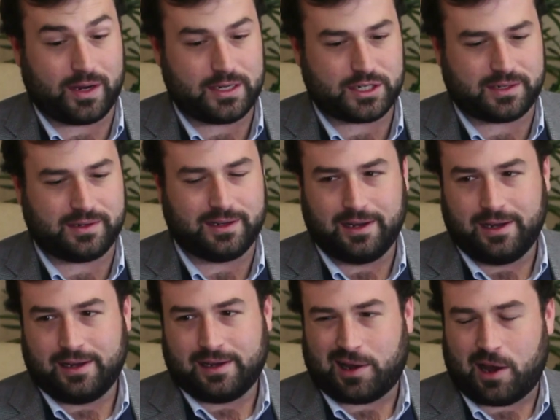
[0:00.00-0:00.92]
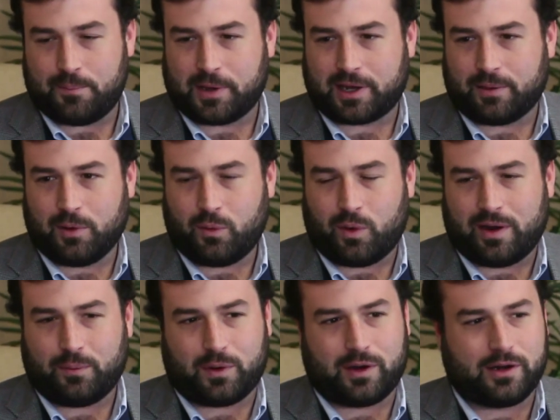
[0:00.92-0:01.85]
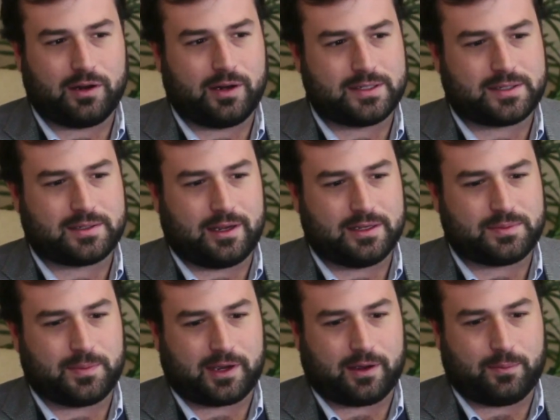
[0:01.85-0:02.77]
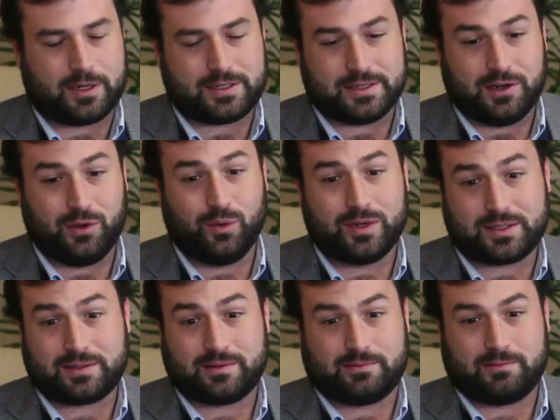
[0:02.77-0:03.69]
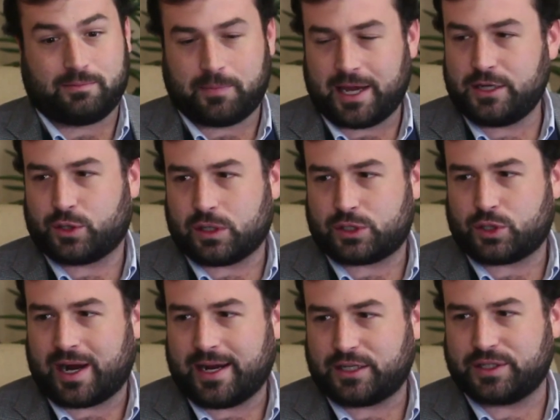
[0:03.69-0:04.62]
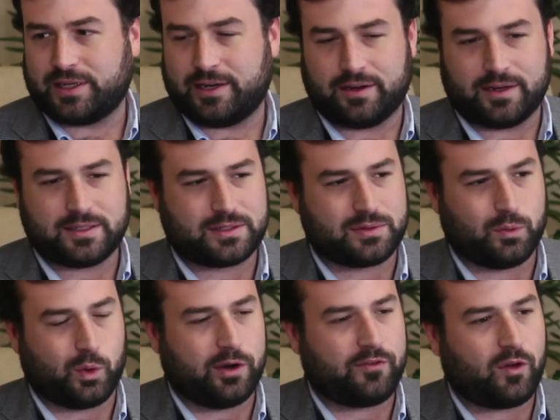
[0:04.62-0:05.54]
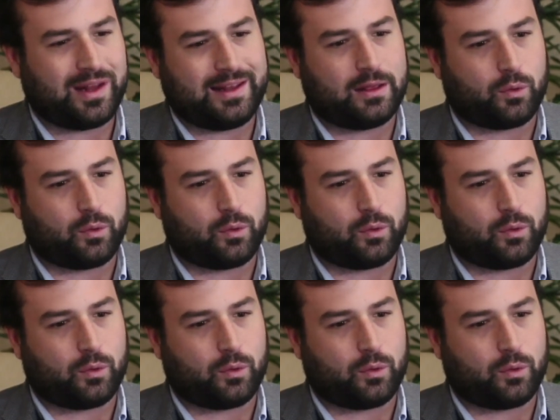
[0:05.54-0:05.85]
region. Mm-hmm. um, Montgomery Whitewater is, is Montgomery's newest major attraction here. It's one of only